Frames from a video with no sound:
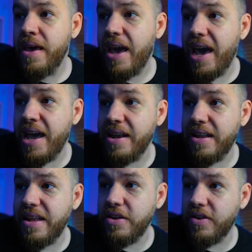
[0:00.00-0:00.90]
And
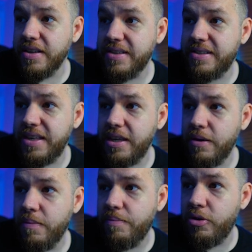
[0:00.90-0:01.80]
then you can see,
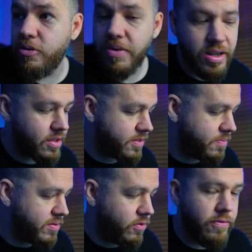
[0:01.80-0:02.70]
boom, look at this
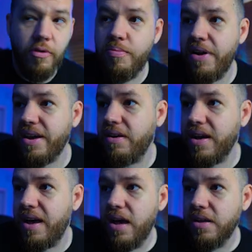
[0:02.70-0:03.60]
beautiful breakout, guys.